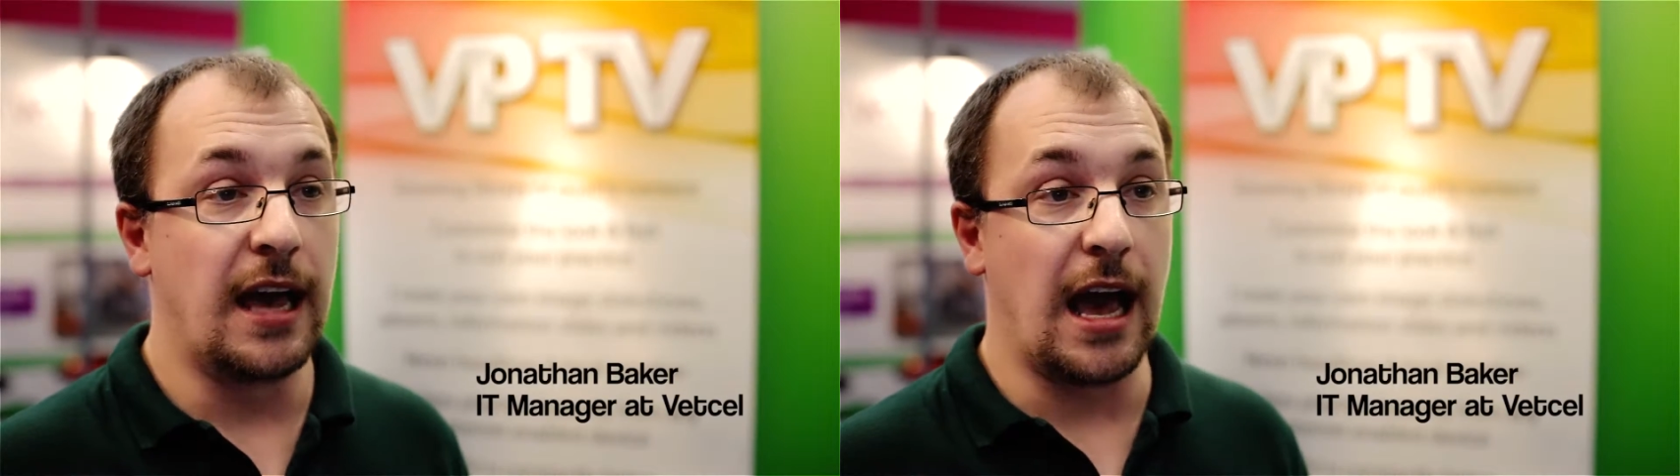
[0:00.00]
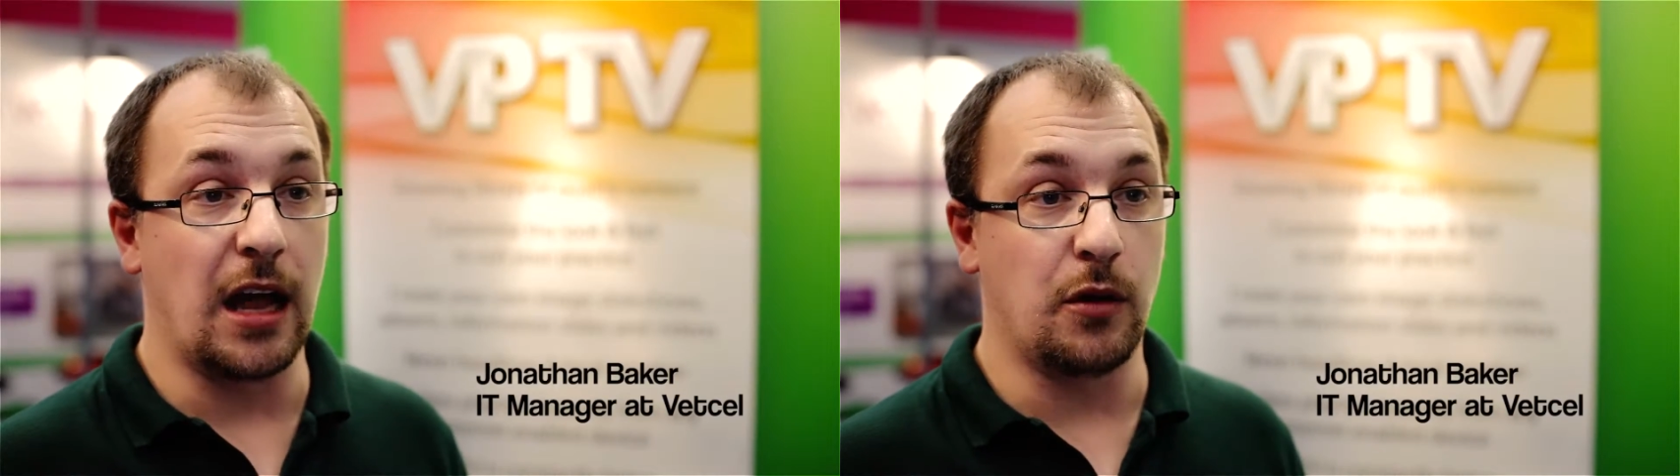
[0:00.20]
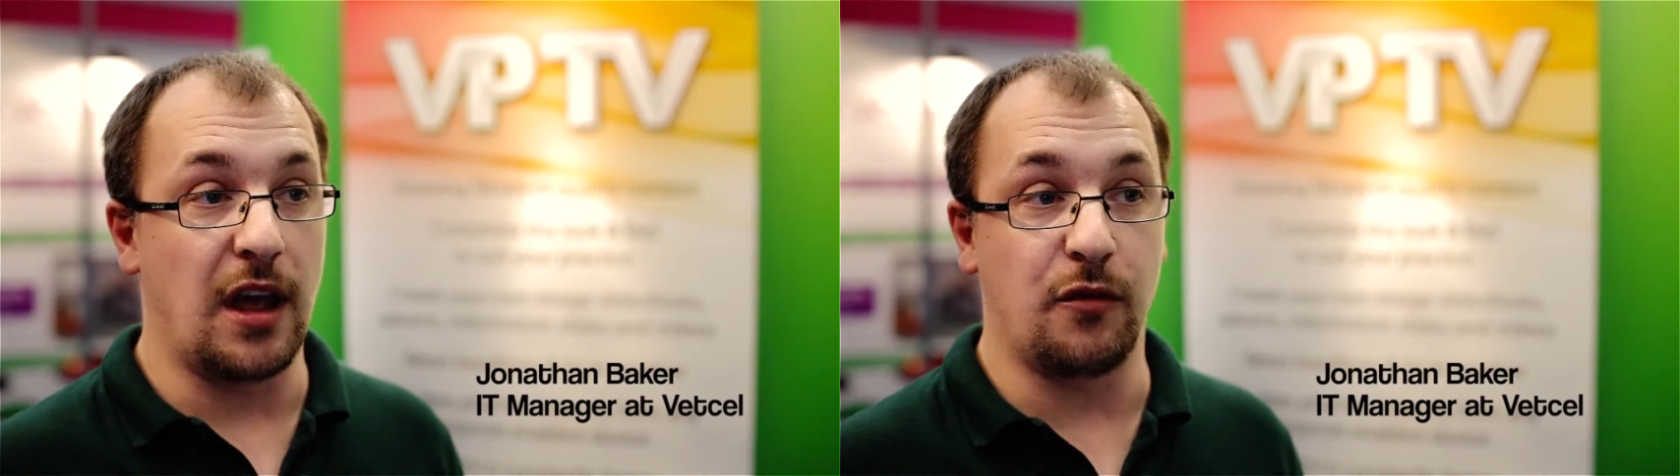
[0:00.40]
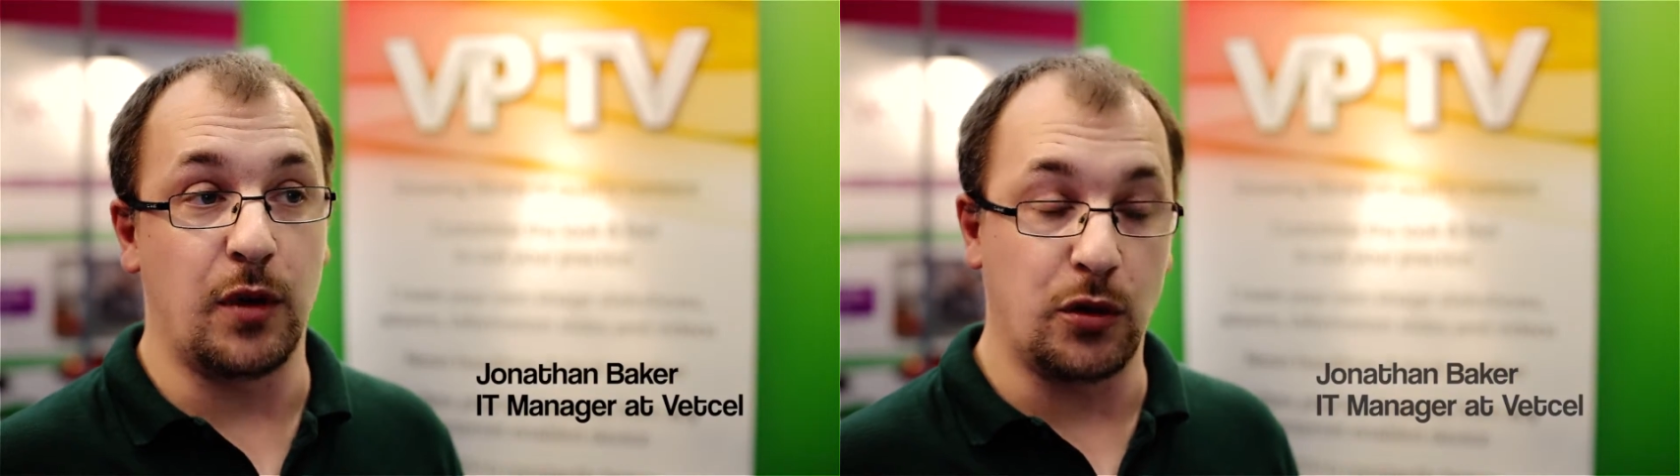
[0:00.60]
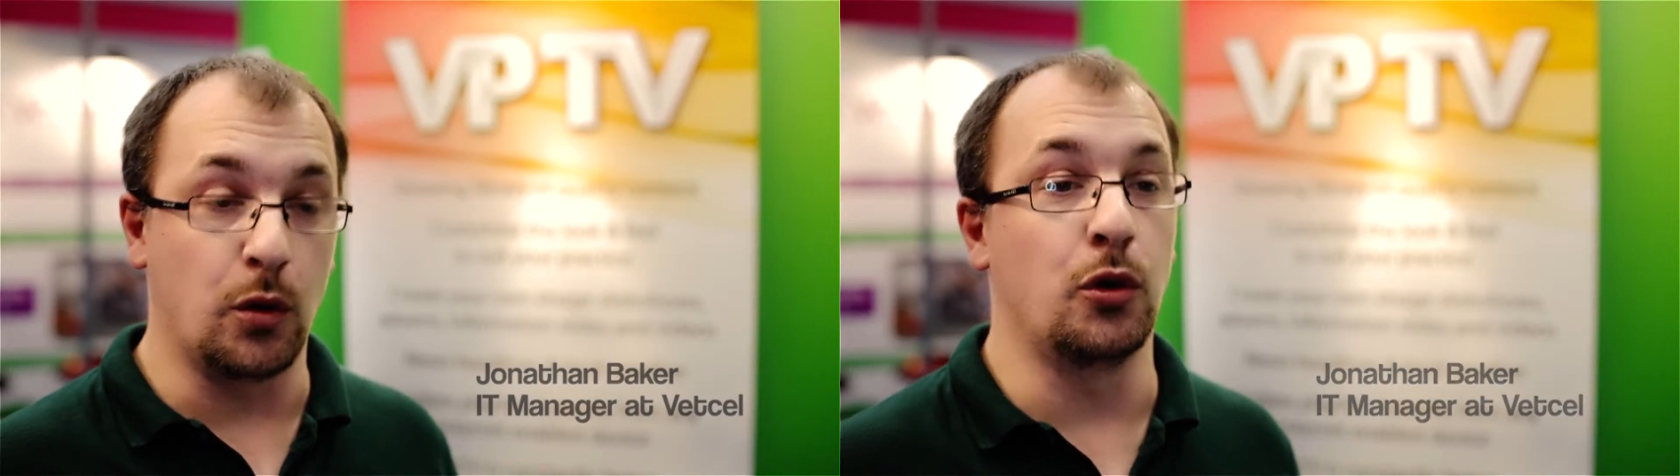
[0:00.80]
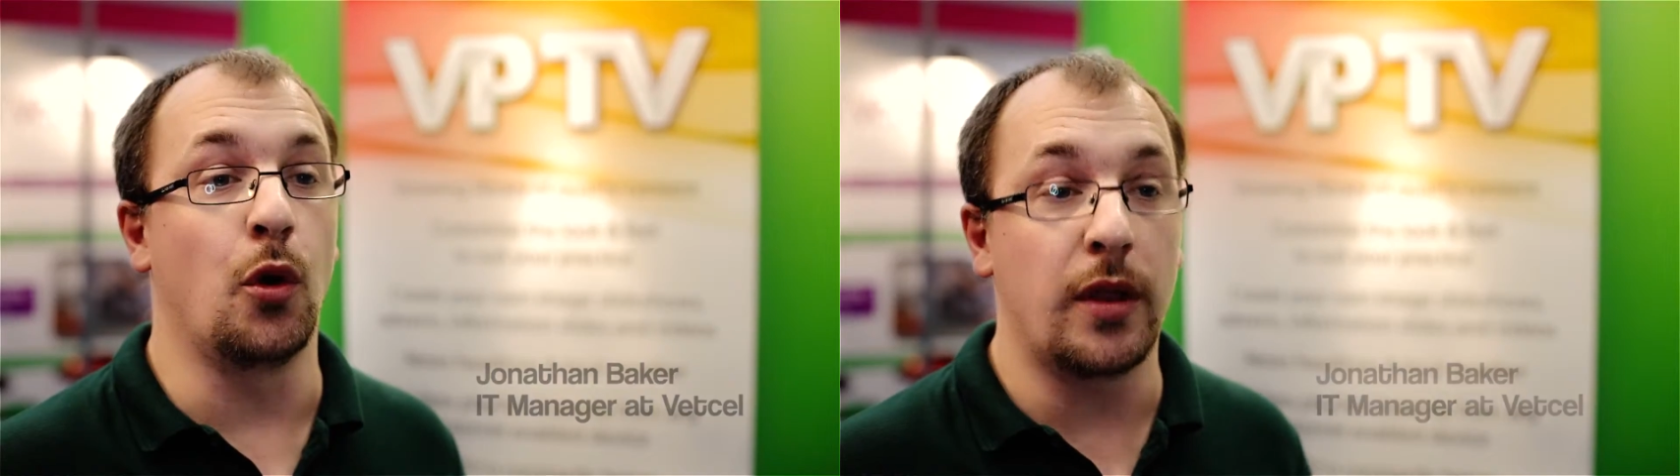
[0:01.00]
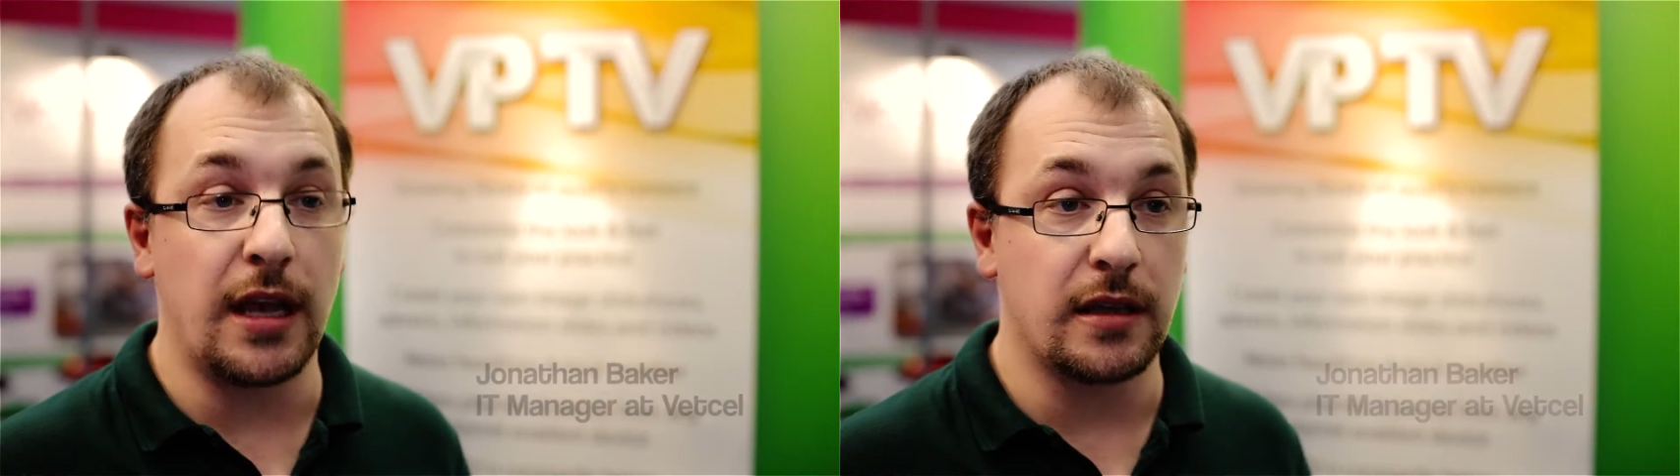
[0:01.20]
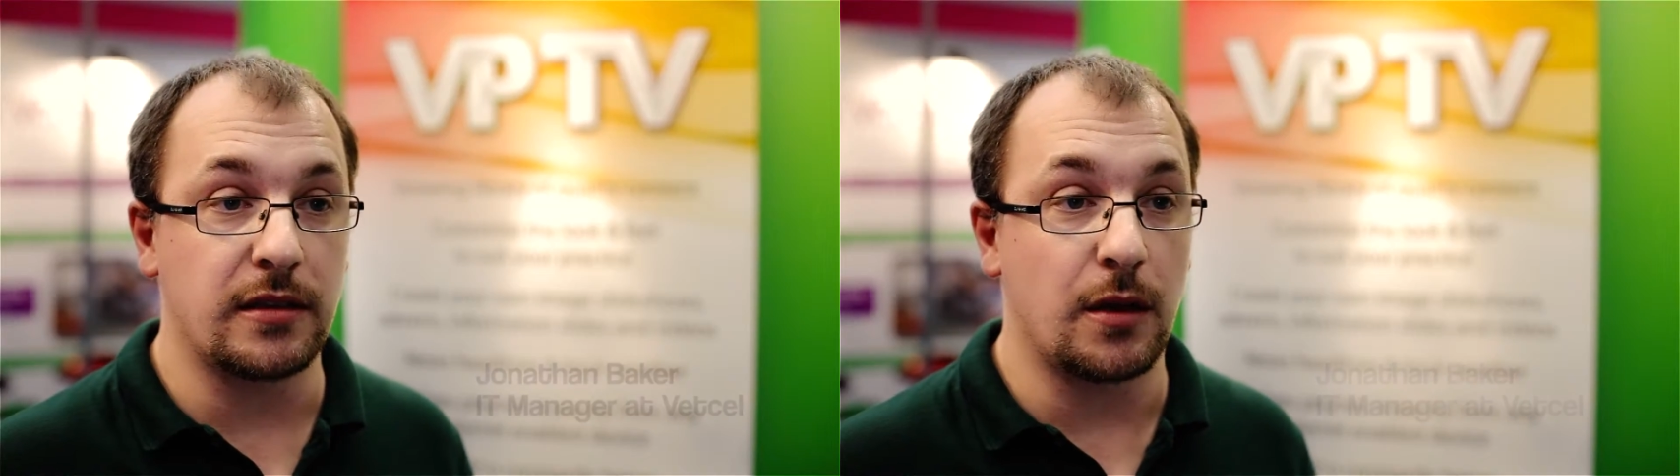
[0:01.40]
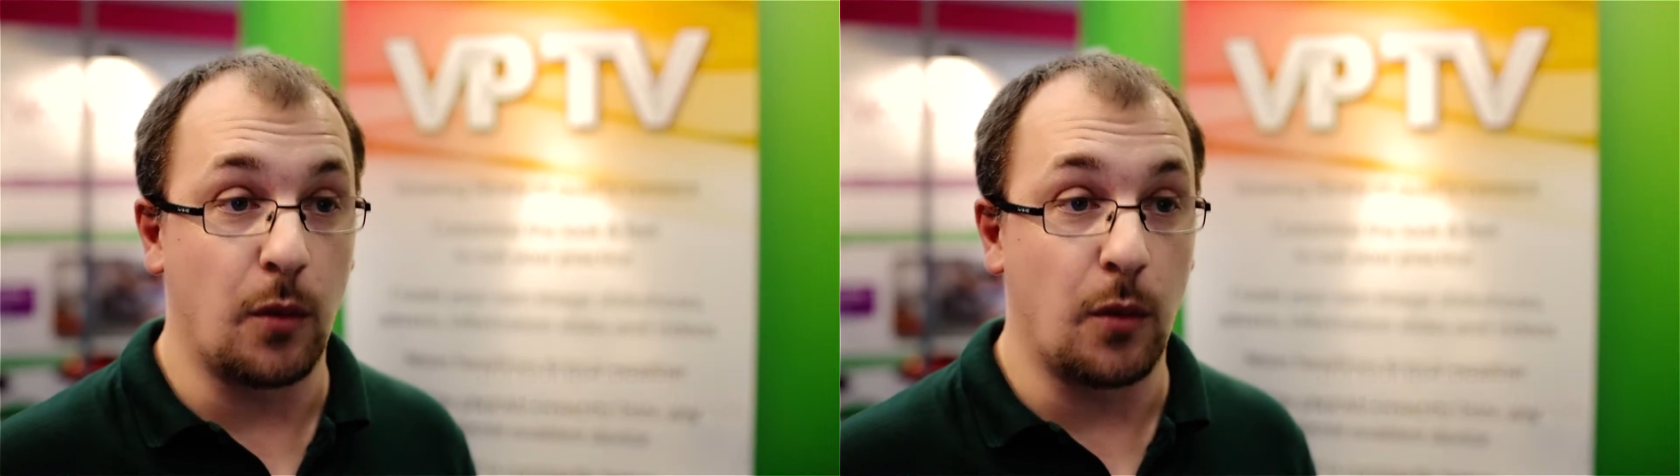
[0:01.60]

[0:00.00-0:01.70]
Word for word: and if we don't know the answer